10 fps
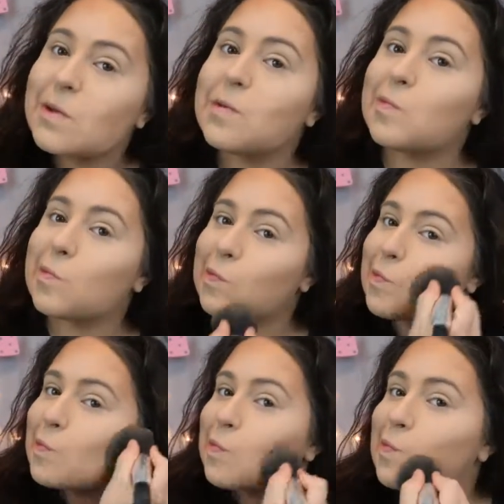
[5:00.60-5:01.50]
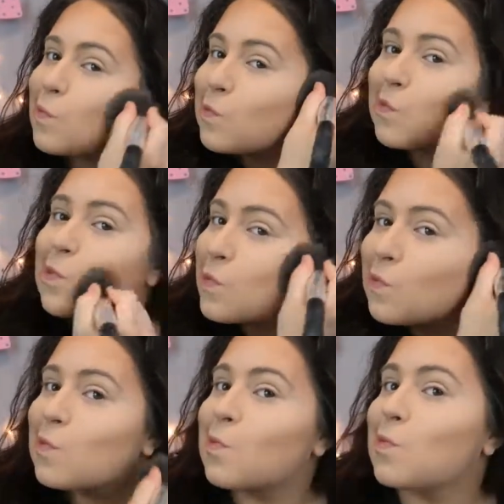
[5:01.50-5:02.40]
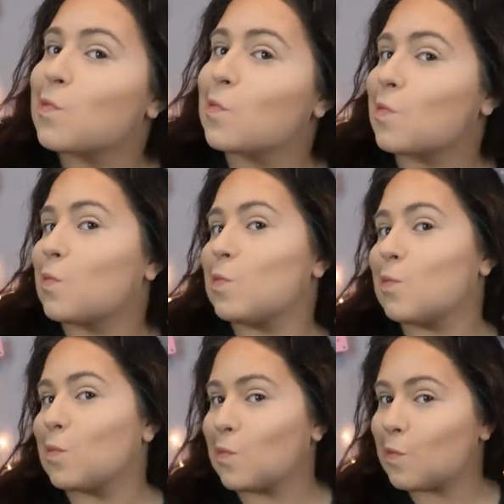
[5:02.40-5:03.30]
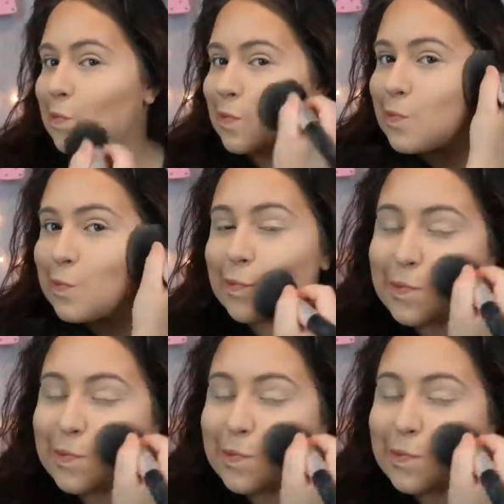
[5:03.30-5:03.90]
(no one is talking)